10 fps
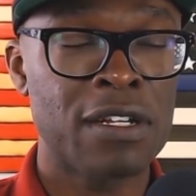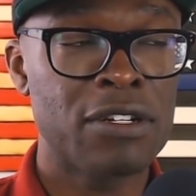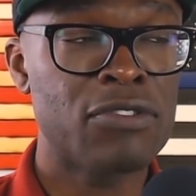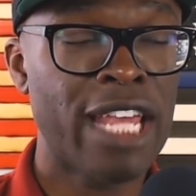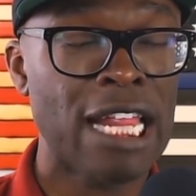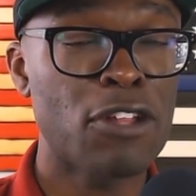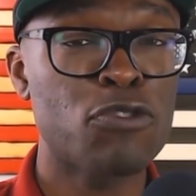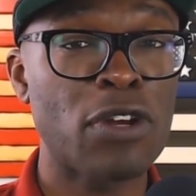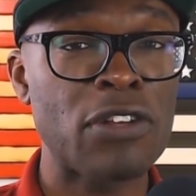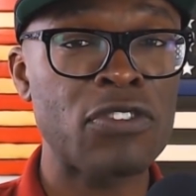Take the
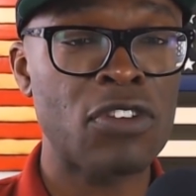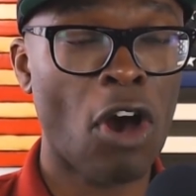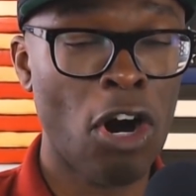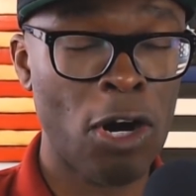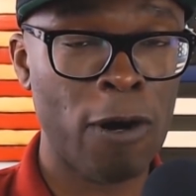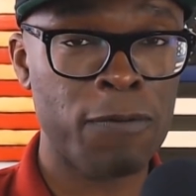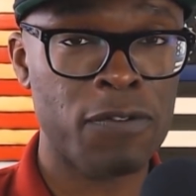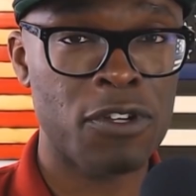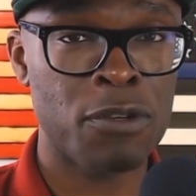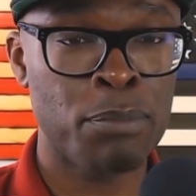dress off,
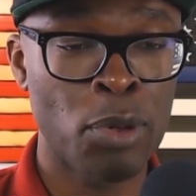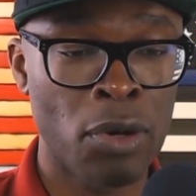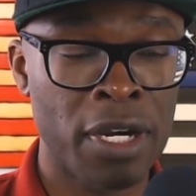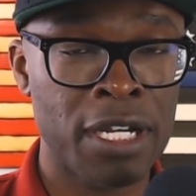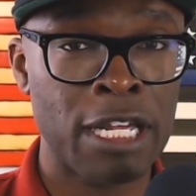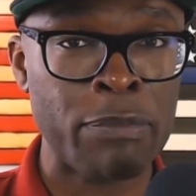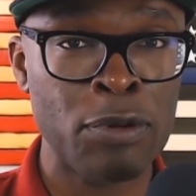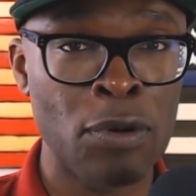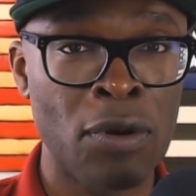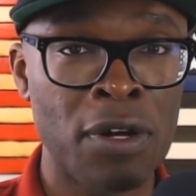boy, and
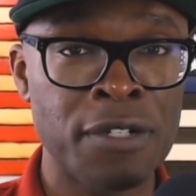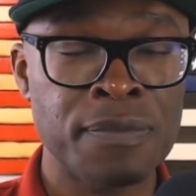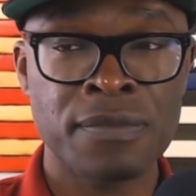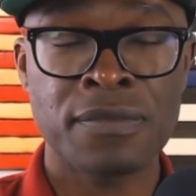put on